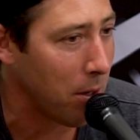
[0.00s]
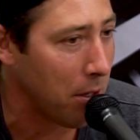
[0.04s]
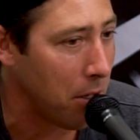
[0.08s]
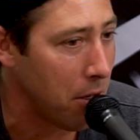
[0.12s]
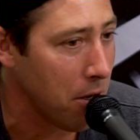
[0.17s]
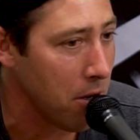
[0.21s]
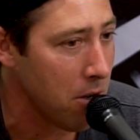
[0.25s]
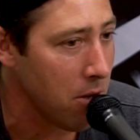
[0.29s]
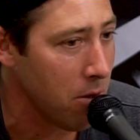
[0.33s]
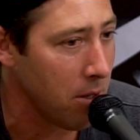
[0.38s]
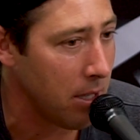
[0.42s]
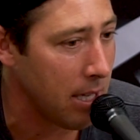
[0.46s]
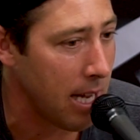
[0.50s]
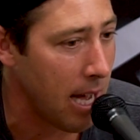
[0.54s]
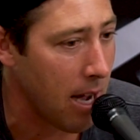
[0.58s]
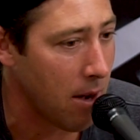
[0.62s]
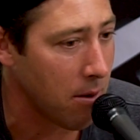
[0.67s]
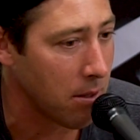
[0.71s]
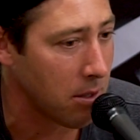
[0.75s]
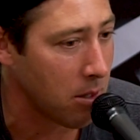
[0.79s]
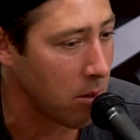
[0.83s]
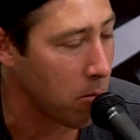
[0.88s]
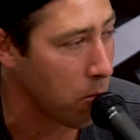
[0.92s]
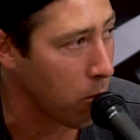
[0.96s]
what you're doing
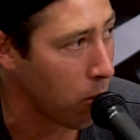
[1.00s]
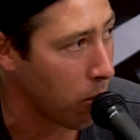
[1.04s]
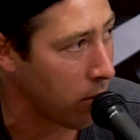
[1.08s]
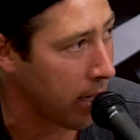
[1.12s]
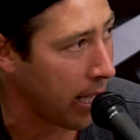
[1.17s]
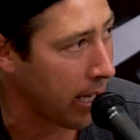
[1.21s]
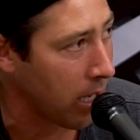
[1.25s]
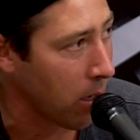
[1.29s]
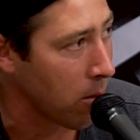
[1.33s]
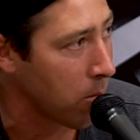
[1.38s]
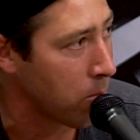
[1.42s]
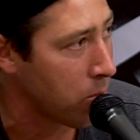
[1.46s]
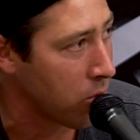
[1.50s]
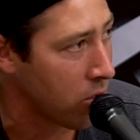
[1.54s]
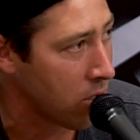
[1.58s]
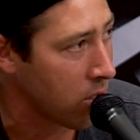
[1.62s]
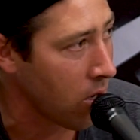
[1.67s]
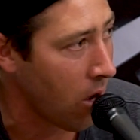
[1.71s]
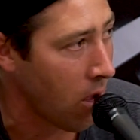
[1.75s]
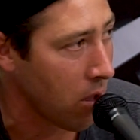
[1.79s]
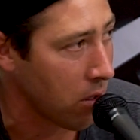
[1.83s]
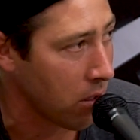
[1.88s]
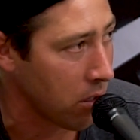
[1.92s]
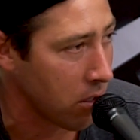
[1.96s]
now isn't like a
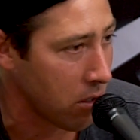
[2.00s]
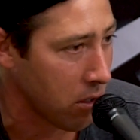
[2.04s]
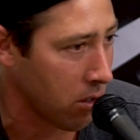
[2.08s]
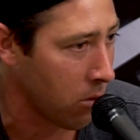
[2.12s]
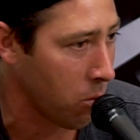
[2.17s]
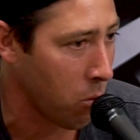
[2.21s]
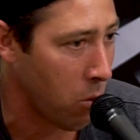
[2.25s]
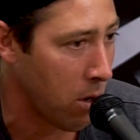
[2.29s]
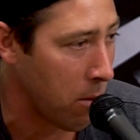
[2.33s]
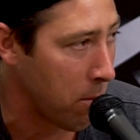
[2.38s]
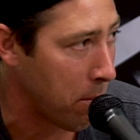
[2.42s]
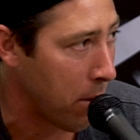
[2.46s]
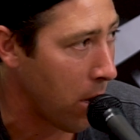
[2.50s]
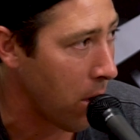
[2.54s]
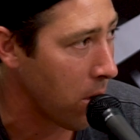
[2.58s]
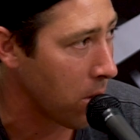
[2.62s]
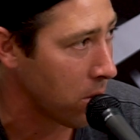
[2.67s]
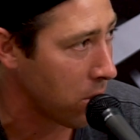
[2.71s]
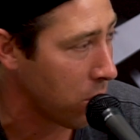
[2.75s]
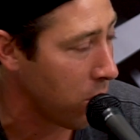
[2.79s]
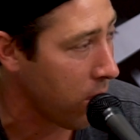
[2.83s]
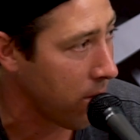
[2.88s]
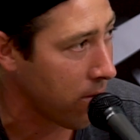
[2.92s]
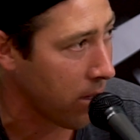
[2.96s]
solid just one
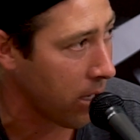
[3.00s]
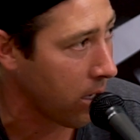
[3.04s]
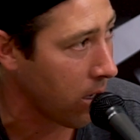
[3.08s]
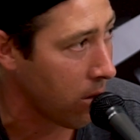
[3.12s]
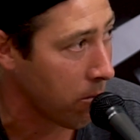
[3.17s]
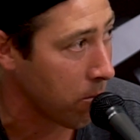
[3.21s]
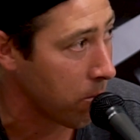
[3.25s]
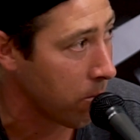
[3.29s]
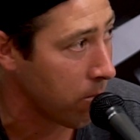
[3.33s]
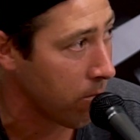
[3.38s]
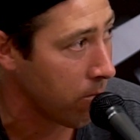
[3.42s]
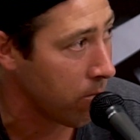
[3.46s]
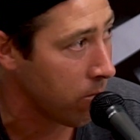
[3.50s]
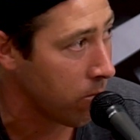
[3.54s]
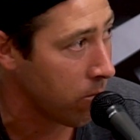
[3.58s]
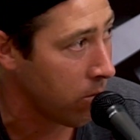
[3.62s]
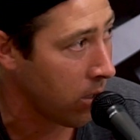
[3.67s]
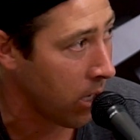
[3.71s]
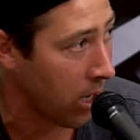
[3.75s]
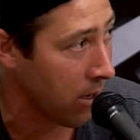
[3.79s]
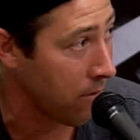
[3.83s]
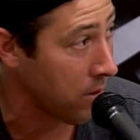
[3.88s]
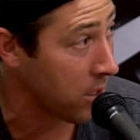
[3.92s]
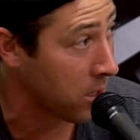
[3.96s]
post. You have like a
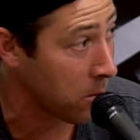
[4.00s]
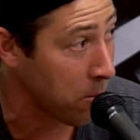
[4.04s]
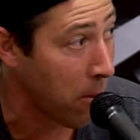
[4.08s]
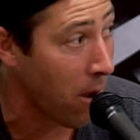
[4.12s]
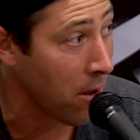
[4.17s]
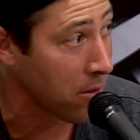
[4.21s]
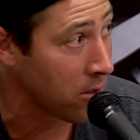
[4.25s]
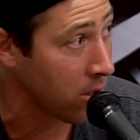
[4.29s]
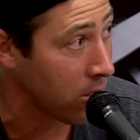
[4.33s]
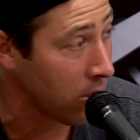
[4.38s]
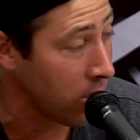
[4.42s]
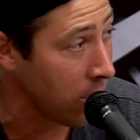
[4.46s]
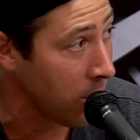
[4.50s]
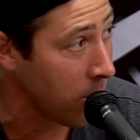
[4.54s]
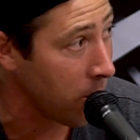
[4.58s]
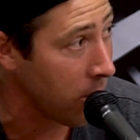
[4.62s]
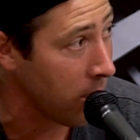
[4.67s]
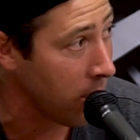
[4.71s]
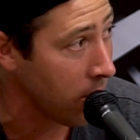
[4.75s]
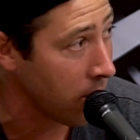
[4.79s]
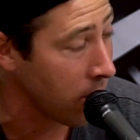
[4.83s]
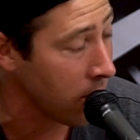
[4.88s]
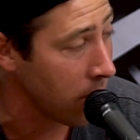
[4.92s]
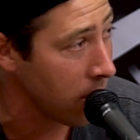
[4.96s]
kind of a sponsorship
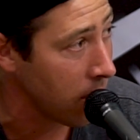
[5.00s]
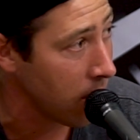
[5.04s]
deal?